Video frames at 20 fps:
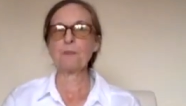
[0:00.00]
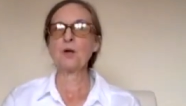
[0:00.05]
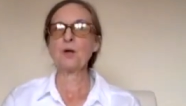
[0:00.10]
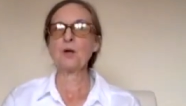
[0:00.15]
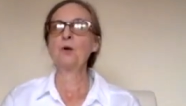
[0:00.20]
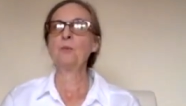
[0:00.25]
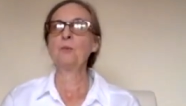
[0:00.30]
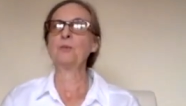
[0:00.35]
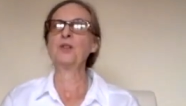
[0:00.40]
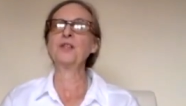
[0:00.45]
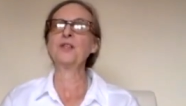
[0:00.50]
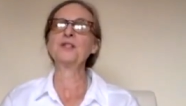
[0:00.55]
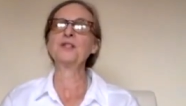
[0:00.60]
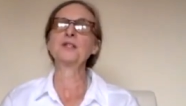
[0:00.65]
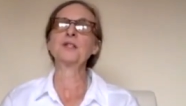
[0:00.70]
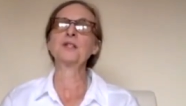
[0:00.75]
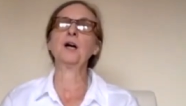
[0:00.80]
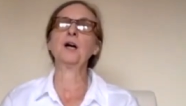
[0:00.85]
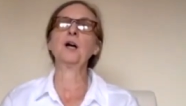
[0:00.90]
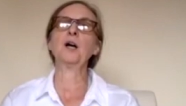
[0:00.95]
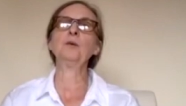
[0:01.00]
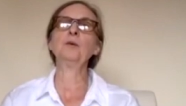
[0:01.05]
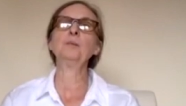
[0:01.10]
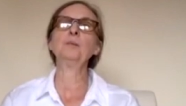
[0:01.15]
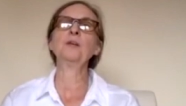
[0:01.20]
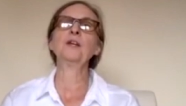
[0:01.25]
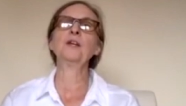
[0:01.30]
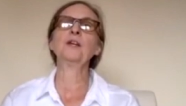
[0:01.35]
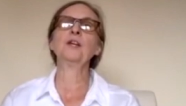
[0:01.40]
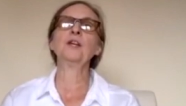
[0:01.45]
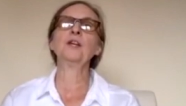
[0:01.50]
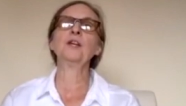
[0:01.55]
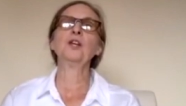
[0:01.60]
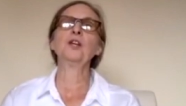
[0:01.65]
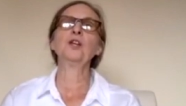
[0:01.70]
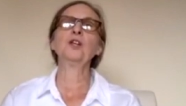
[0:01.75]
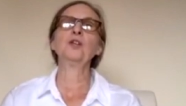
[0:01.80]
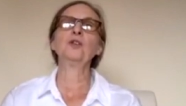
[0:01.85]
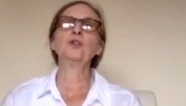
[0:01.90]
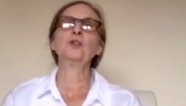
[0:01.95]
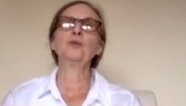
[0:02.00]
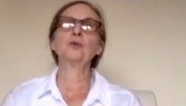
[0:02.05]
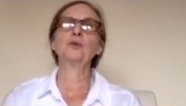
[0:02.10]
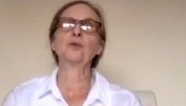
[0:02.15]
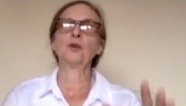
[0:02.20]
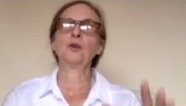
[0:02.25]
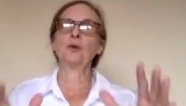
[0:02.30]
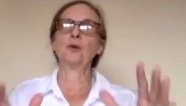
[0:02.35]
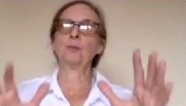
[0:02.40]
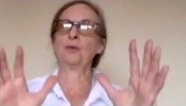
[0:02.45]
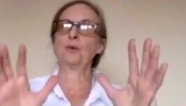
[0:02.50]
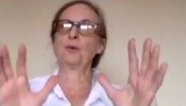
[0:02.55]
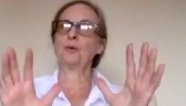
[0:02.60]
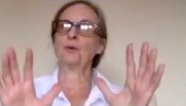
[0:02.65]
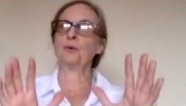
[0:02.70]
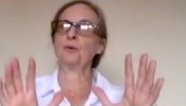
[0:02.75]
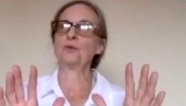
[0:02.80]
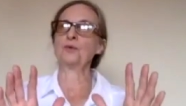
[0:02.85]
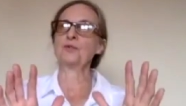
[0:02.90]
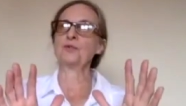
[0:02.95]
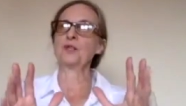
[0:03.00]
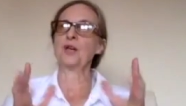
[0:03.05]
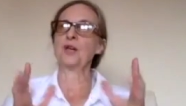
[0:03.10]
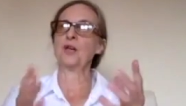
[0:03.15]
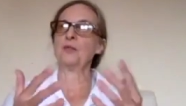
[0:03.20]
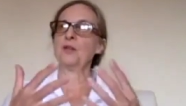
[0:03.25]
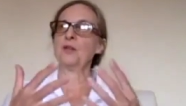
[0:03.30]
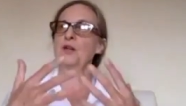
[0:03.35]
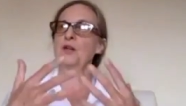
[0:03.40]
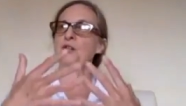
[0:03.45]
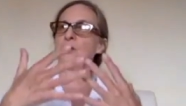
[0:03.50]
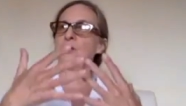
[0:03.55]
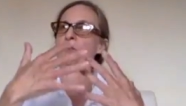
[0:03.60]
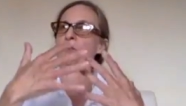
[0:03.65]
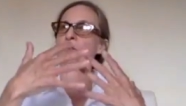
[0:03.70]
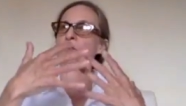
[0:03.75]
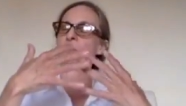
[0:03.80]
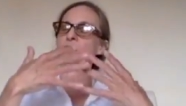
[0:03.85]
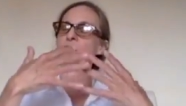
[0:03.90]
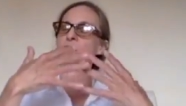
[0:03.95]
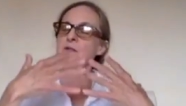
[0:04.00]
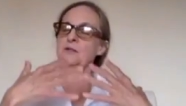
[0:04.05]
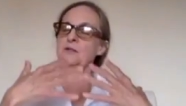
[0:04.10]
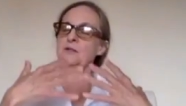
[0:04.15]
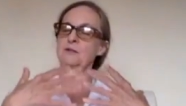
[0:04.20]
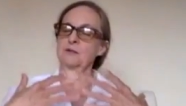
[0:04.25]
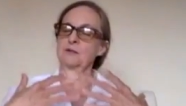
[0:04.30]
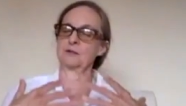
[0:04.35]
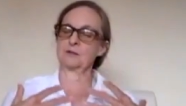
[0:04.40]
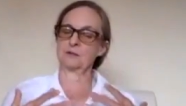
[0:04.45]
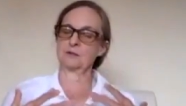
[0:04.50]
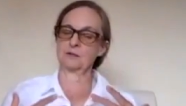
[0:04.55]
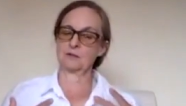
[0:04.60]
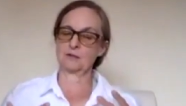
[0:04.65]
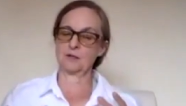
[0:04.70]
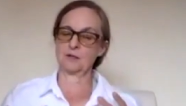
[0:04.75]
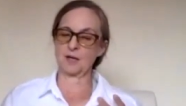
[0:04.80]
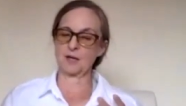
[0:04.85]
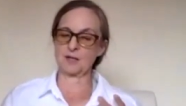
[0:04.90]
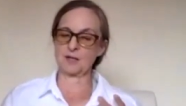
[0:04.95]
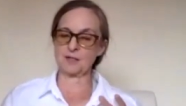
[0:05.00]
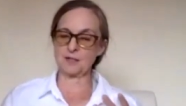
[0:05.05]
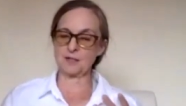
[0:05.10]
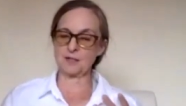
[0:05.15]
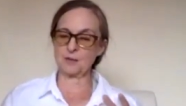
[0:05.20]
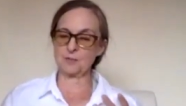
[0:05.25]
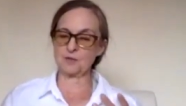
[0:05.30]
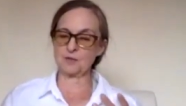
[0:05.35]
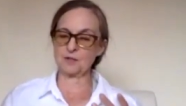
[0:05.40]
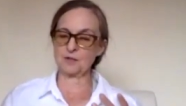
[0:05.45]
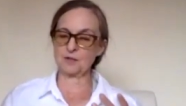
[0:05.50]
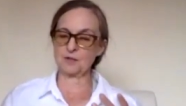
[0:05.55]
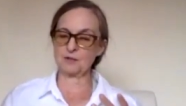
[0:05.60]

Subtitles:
But this time you're going to pause and then you're going to accept it.